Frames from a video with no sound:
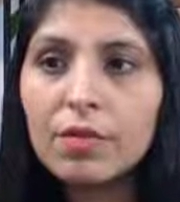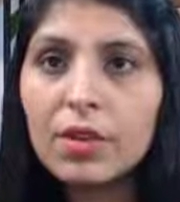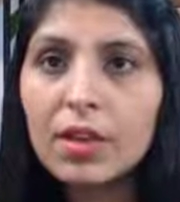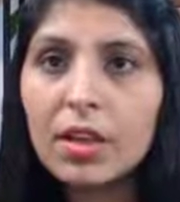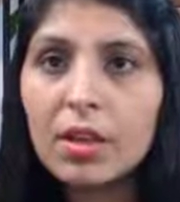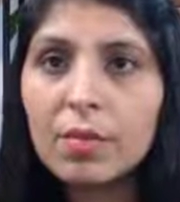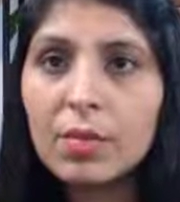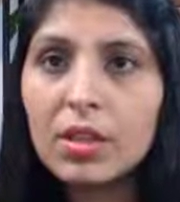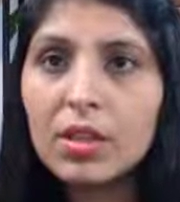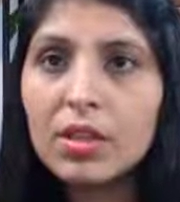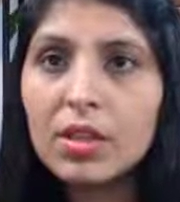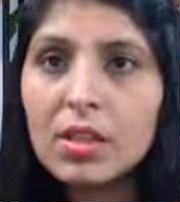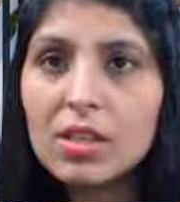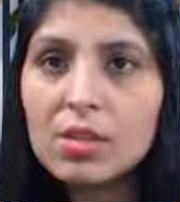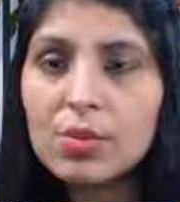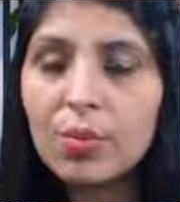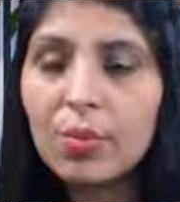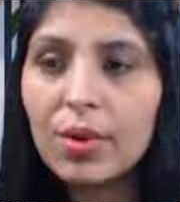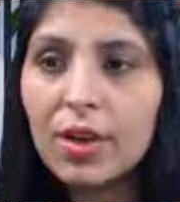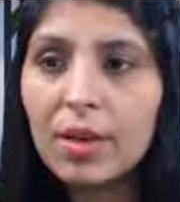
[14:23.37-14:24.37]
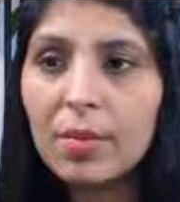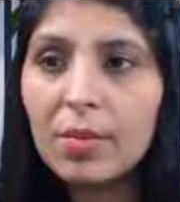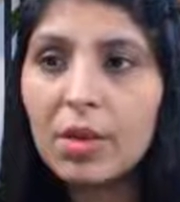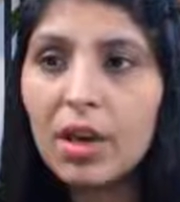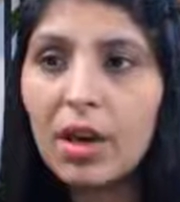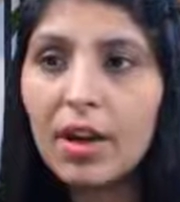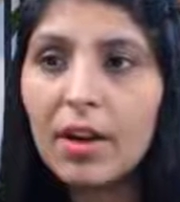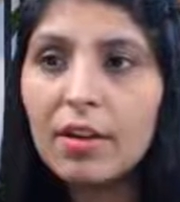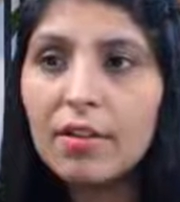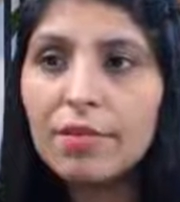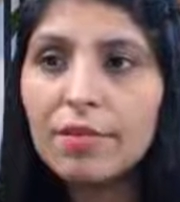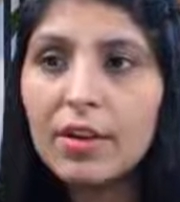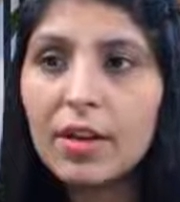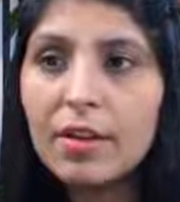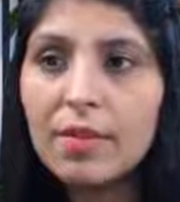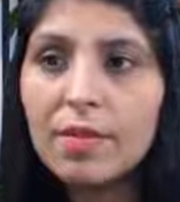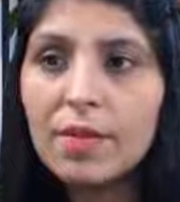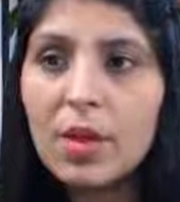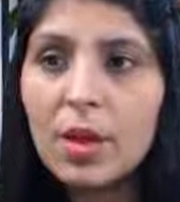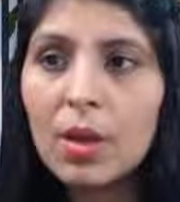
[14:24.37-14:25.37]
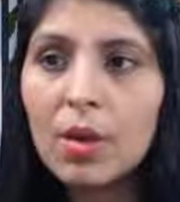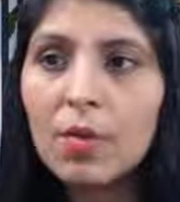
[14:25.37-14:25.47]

frame, in this frame, current frame,